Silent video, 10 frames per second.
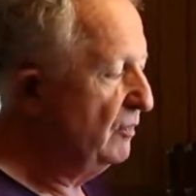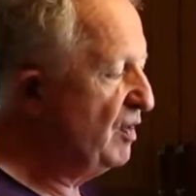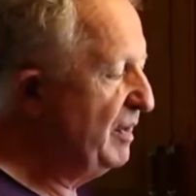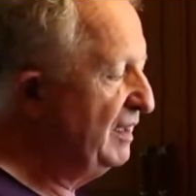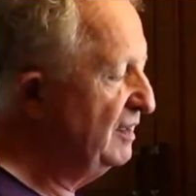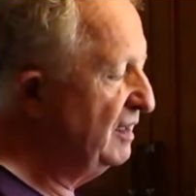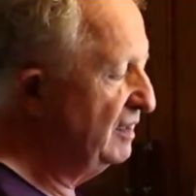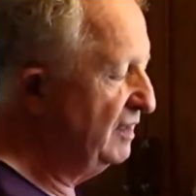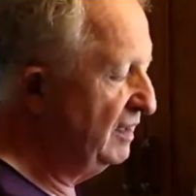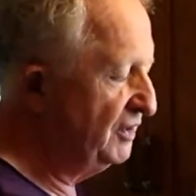We made
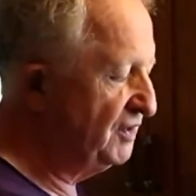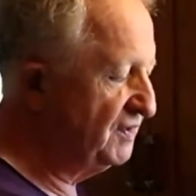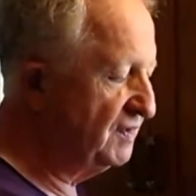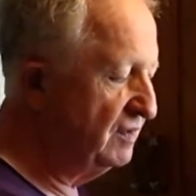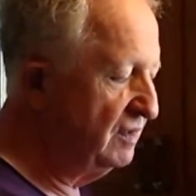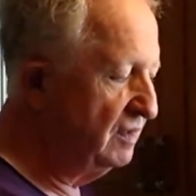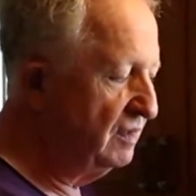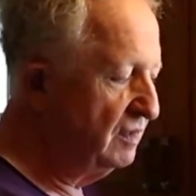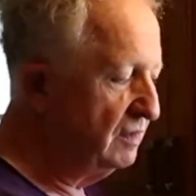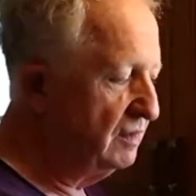delicious
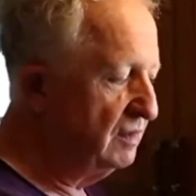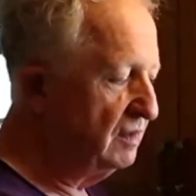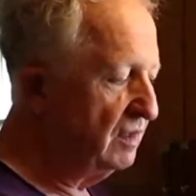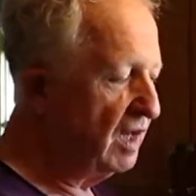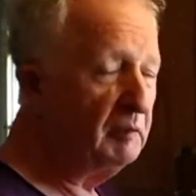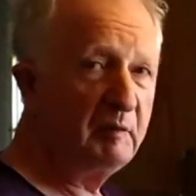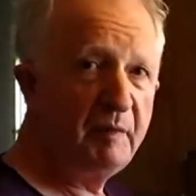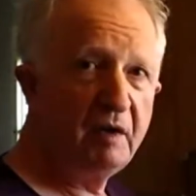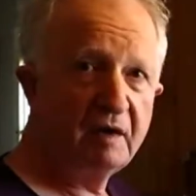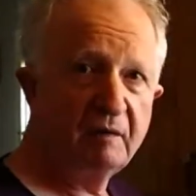almond
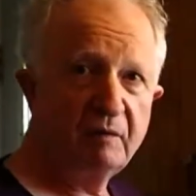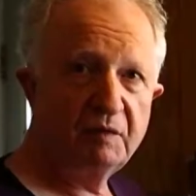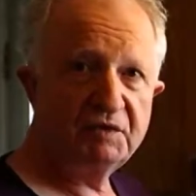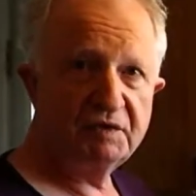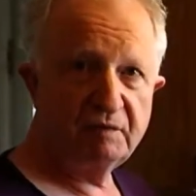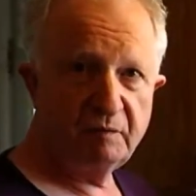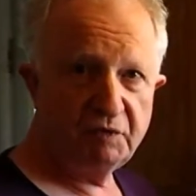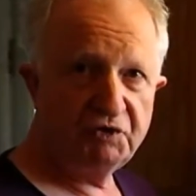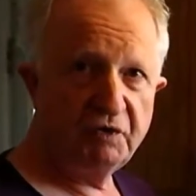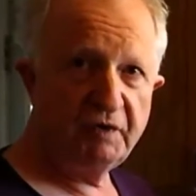milk, which
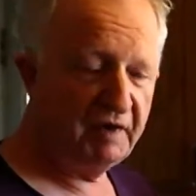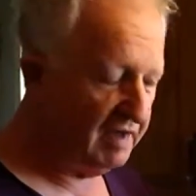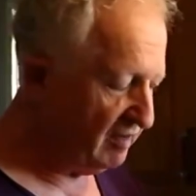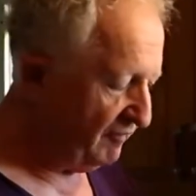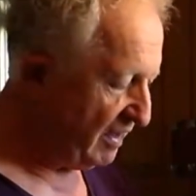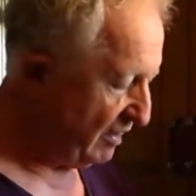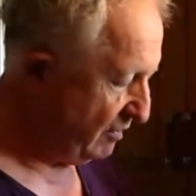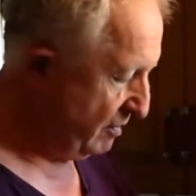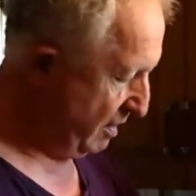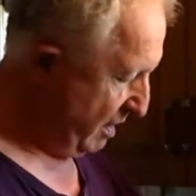we'll show you in another video,